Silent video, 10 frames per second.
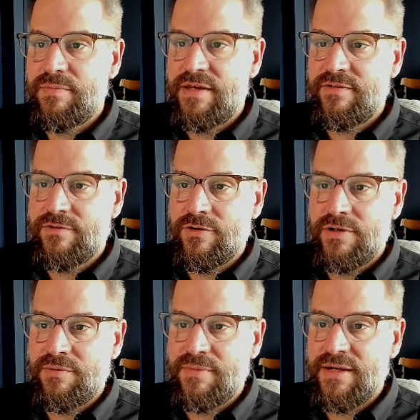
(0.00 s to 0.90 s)
based
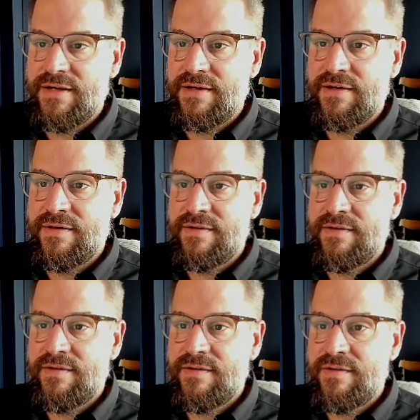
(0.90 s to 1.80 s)
on my
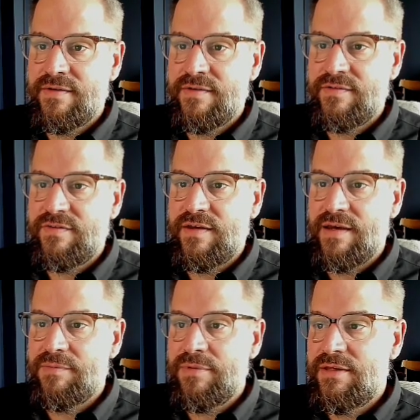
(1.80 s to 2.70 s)
CIP